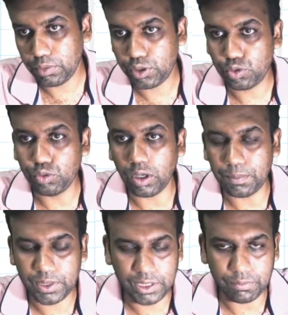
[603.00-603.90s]
be 2 of
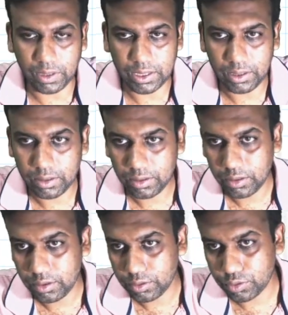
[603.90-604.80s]
t1,
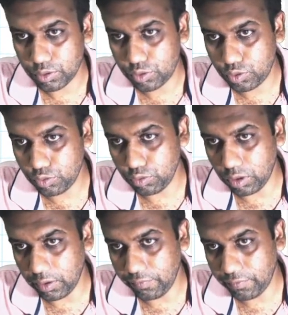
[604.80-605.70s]
so 2
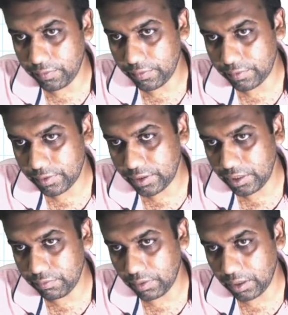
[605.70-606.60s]
of
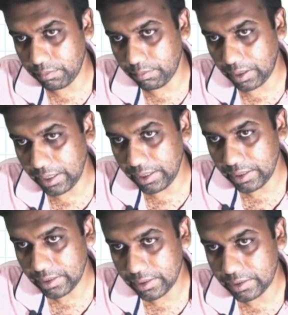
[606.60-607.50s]
t1 by
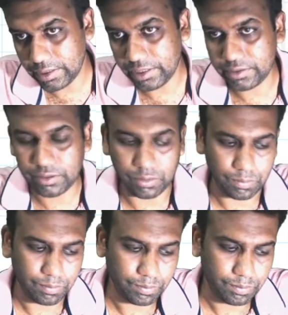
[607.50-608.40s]
t0.
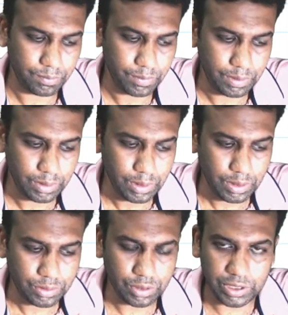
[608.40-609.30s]

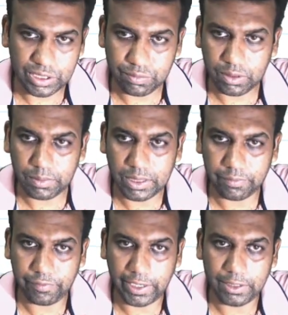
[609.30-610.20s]
So this will be the
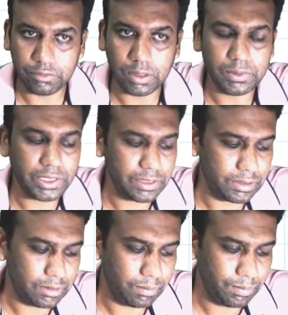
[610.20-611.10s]
value of the
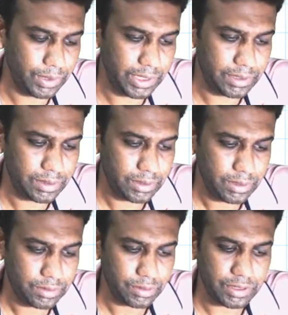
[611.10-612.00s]
DC component.
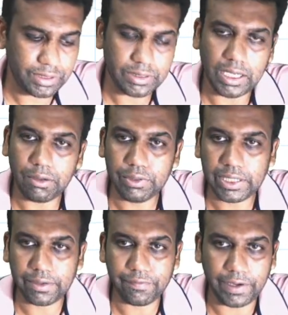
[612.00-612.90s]
So this is how we
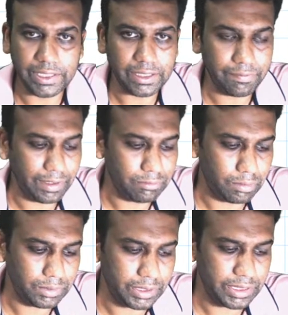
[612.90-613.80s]
can find the value
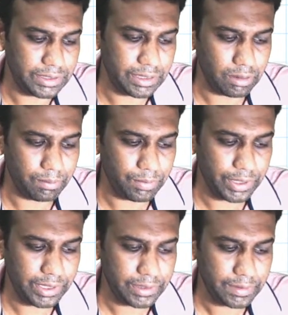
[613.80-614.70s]
of the DC
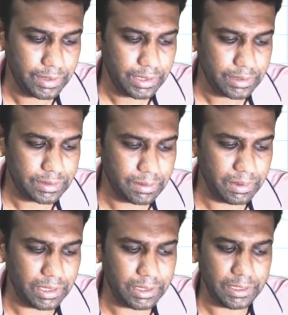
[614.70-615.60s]
component.
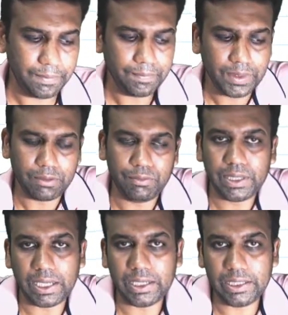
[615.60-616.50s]
Similarly, we
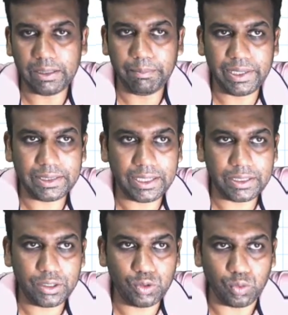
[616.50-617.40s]
can in the method
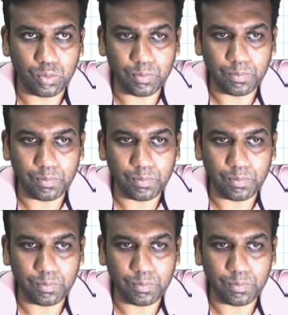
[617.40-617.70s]
2,